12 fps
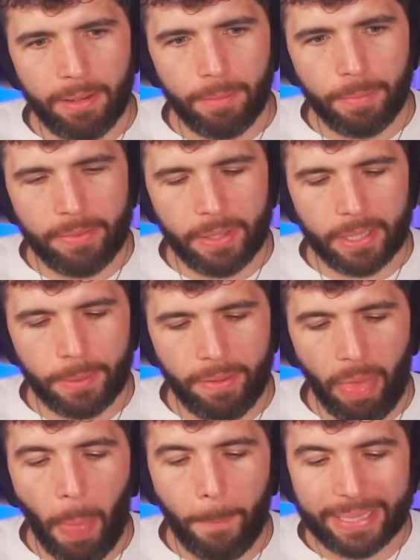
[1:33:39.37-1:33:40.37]

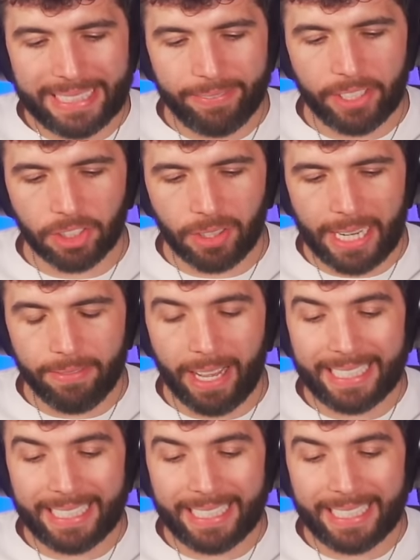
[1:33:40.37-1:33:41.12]
in Pacific Drive?